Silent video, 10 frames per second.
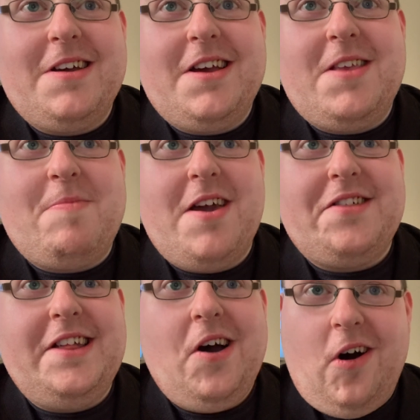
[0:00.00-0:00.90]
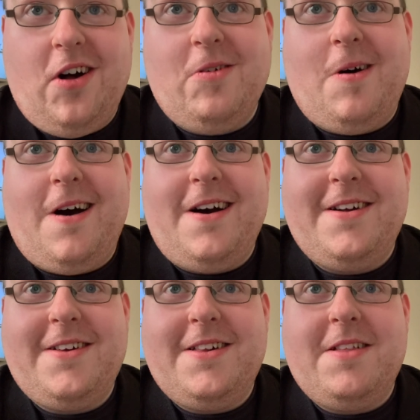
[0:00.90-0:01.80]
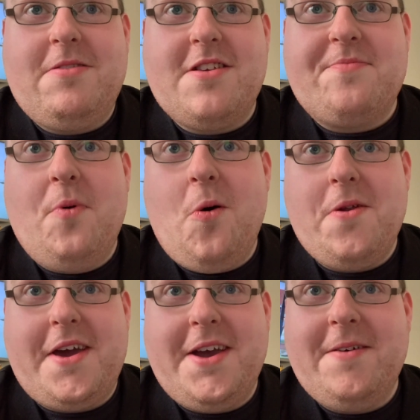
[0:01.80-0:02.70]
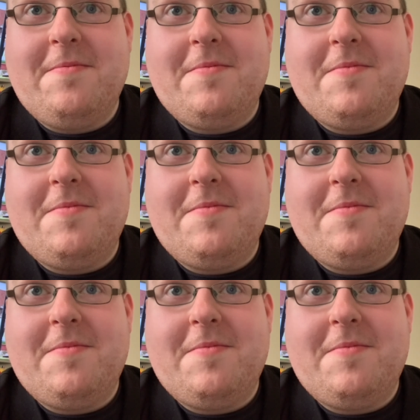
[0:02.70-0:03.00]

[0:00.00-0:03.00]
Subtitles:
Especially Ottawa. This morning,